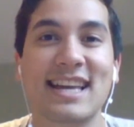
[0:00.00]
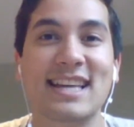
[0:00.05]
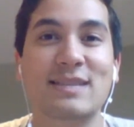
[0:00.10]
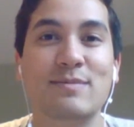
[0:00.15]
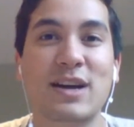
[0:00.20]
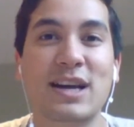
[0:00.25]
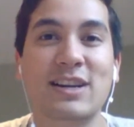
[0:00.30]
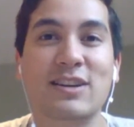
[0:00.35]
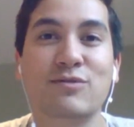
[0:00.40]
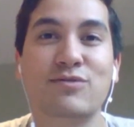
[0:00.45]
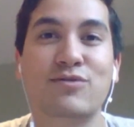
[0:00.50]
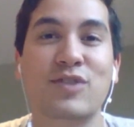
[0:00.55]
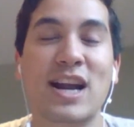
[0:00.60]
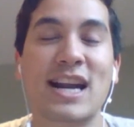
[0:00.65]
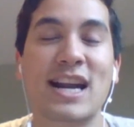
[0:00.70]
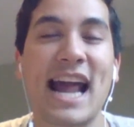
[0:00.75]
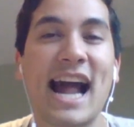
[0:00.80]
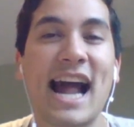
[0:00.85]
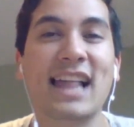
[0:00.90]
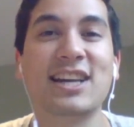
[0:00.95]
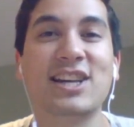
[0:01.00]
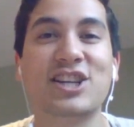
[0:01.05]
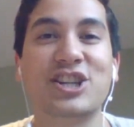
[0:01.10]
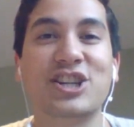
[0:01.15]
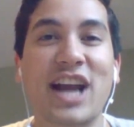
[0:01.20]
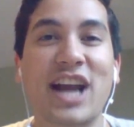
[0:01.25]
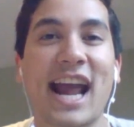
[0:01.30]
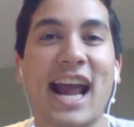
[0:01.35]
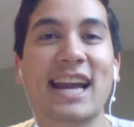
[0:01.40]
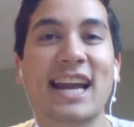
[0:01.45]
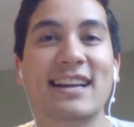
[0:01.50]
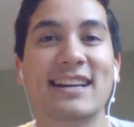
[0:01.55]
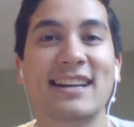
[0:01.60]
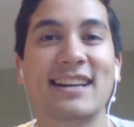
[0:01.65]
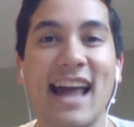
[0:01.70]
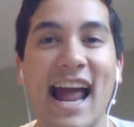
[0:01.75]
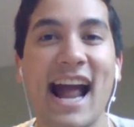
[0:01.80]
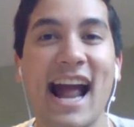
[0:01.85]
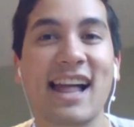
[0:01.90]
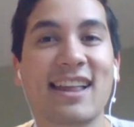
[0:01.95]
is my good friend, Alec Shane.
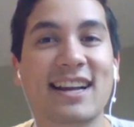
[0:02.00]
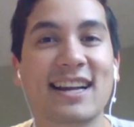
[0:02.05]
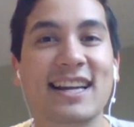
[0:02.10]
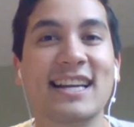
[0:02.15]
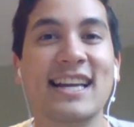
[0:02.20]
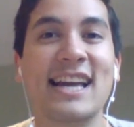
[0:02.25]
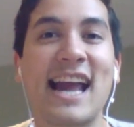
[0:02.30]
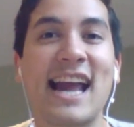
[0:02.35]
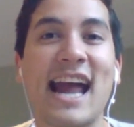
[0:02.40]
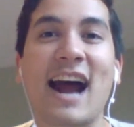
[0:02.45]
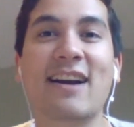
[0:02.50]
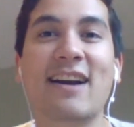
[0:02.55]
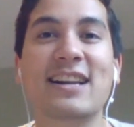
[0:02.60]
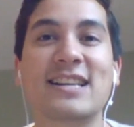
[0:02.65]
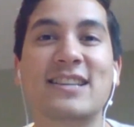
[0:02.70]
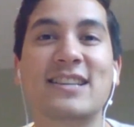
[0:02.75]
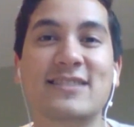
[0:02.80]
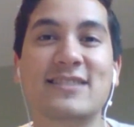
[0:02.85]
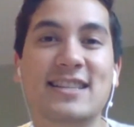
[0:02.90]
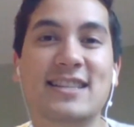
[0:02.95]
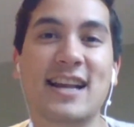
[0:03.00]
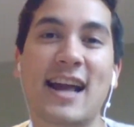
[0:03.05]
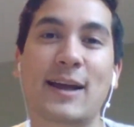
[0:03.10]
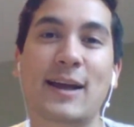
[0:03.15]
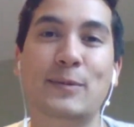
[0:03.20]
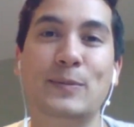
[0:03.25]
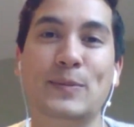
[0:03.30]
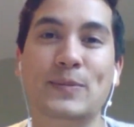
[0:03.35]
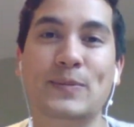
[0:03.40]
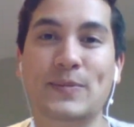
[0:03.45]
Alec, how are you doing today?